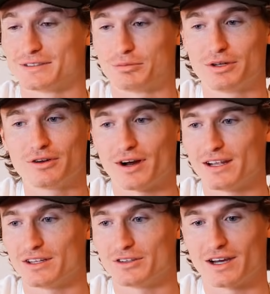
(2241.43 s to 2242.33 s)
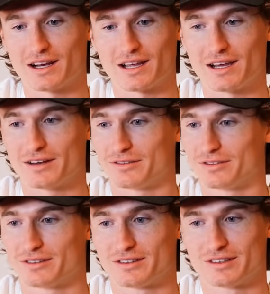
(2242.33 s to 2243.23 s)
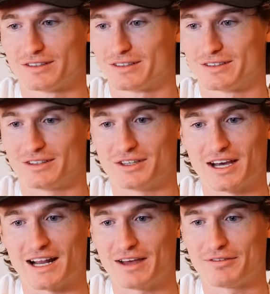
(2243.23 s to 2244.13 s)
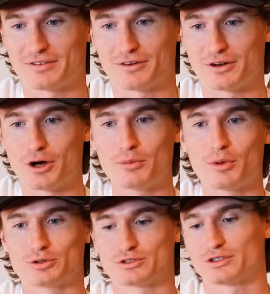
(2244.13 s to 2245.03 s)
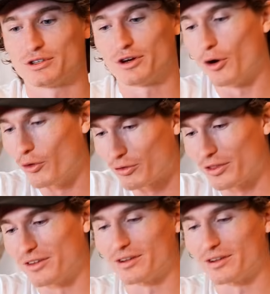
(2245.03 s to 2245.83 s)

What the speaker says: to be great, you gotta have an almost over the